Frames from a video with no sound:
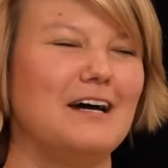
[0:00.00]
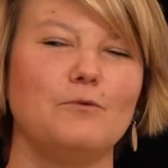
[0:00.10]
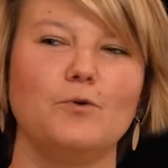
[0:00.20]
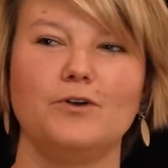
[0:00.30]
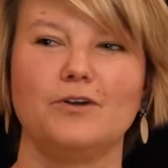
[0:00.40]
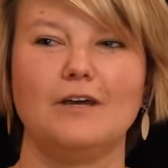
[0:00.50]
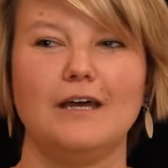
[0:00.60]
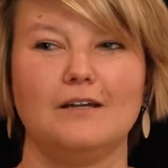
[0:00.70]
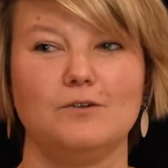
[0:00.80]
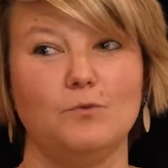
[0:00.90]
I work
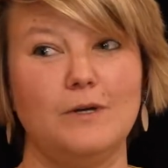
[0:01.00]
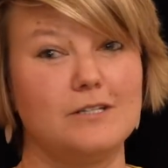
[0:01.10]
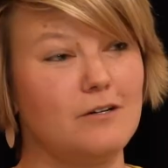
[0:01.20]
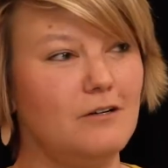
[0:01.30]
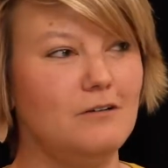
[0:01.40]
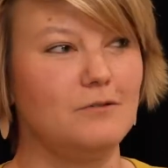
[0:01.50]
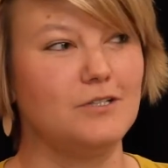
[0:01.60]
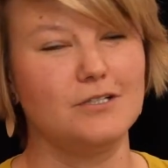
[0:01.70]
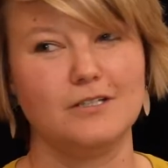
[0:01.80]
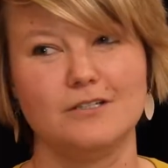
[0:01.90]
at Wesgro,
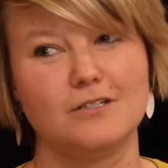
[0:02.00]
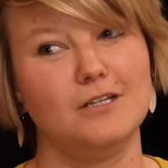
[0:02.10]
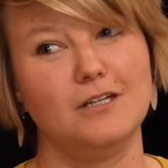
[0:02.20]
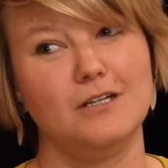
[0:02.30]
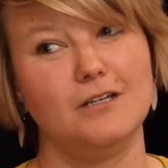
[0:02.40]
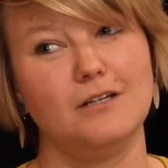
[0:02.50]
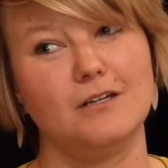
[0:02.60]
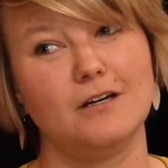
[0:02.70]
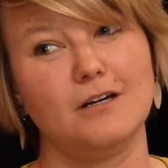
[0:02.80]
which is the